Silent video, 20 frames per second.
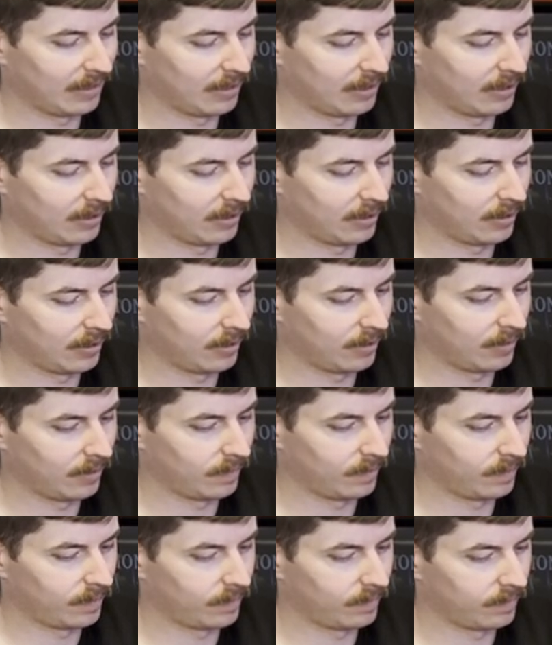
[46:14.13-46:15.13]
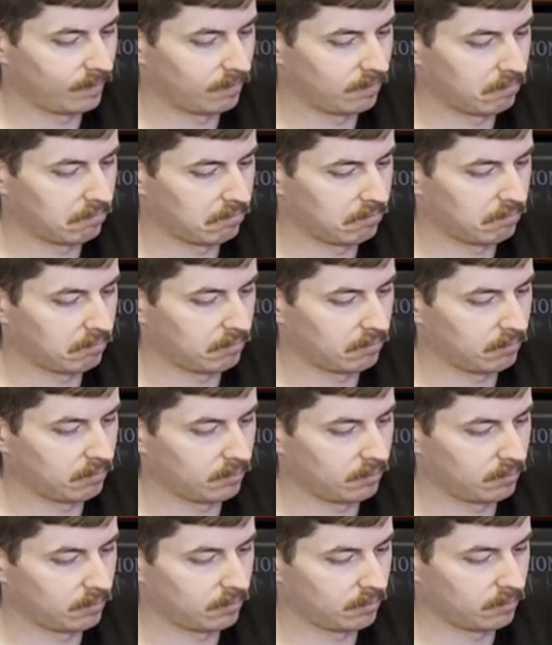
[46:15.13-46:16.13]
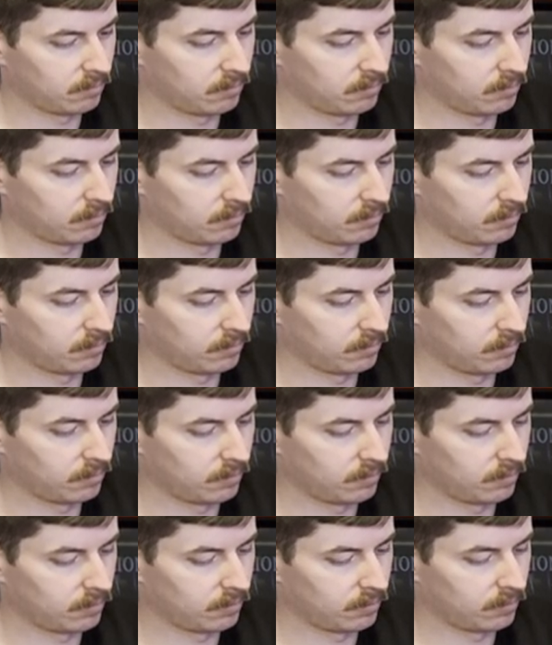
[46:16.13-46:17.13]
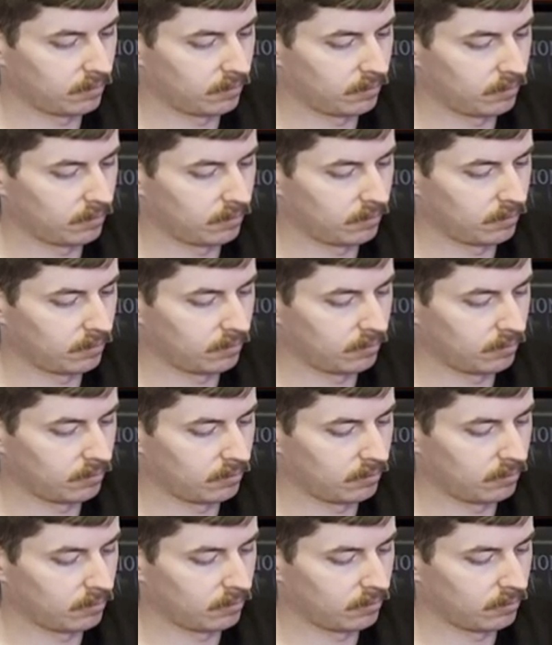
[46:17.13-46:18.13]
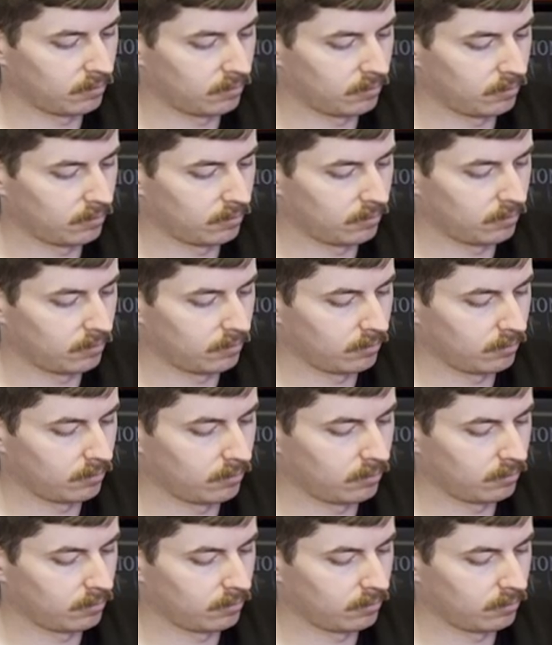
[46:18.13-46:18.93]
This person isn't speaking.